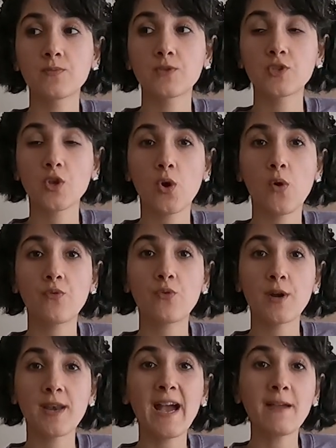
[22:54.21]
So
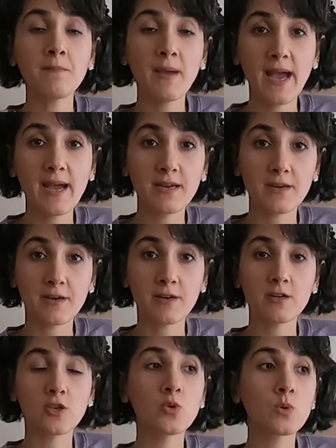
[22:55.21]
for that
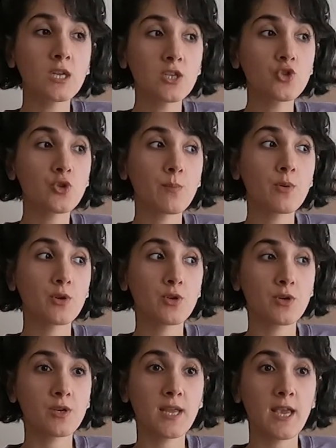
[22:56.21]
matter, you need to put
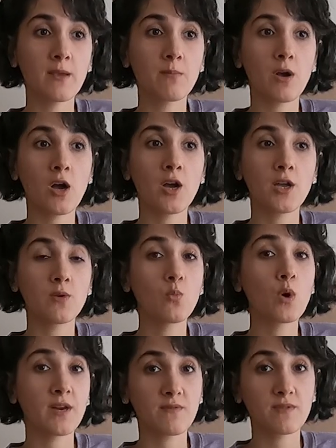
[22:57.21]
your name on
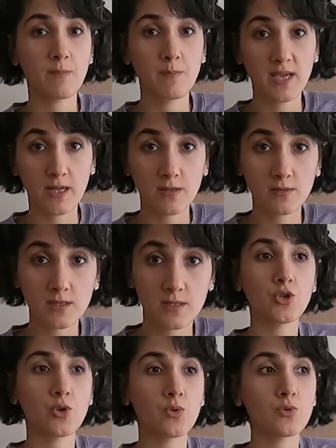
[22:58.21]
one of the bills. You
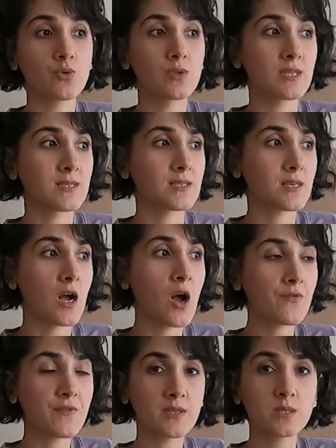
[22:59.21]
need to go to this
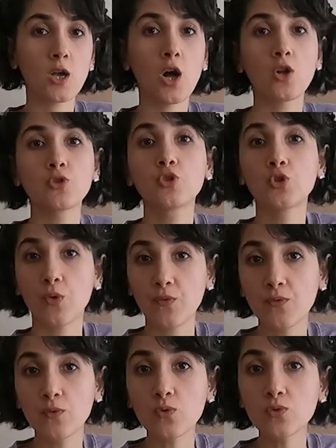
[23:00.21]
office called
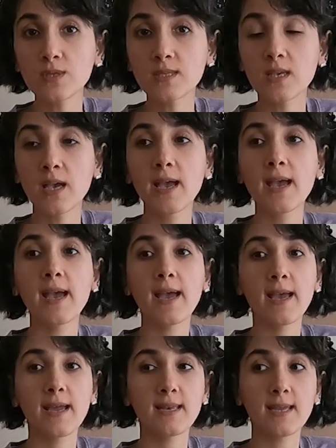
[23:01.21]
Nüfus,
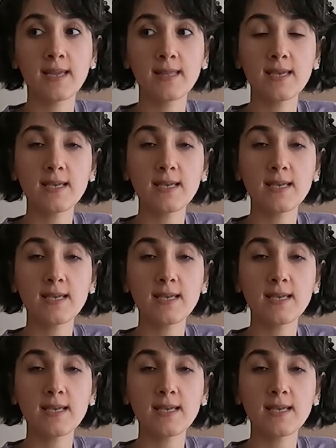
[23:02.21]
and in